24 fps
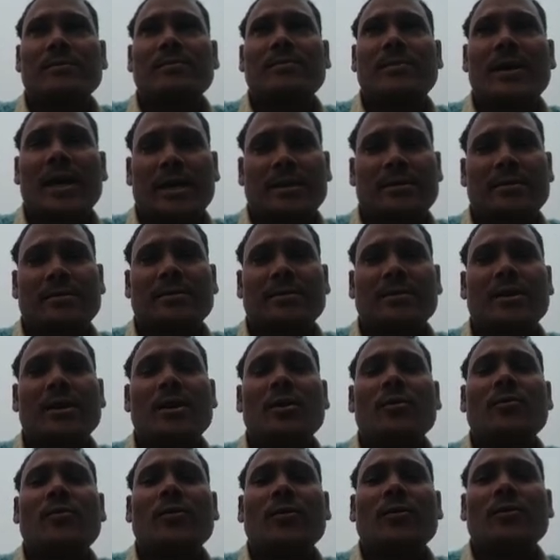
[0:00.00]
best
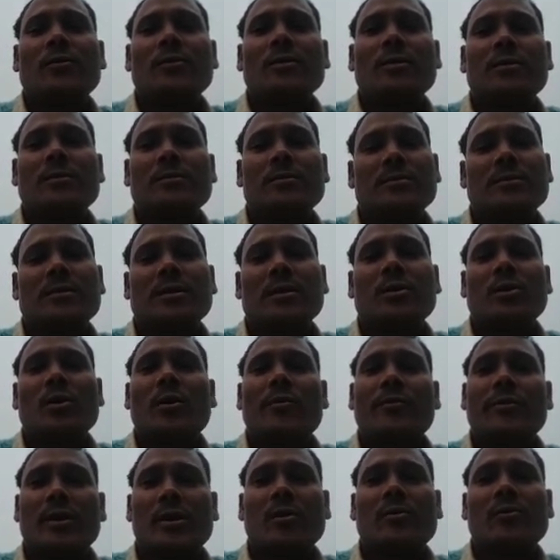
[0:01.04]
for the
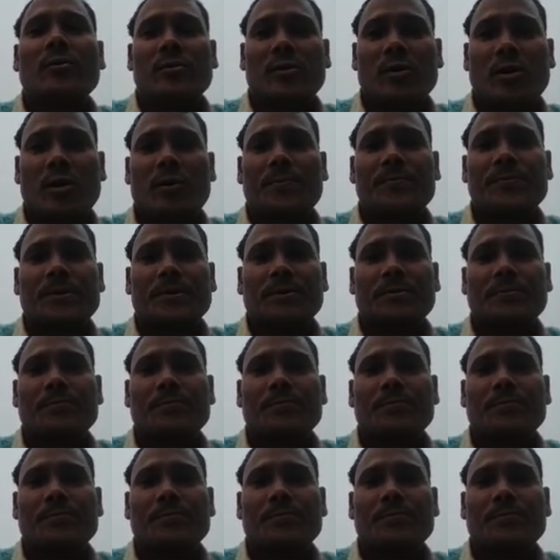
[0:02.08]
growing of crops.